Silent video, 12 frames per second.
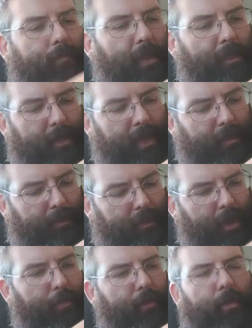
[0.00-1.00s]
It's got a
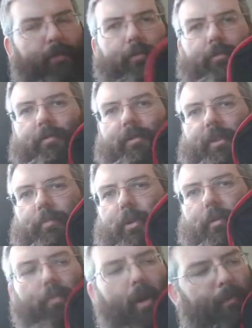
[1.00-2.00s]
couple little zipper
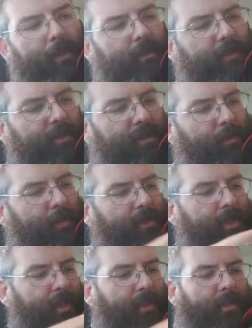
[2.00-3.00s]
compartments. Let's see what's
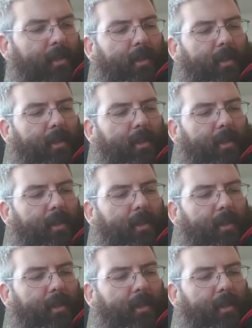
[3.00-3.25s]
in here.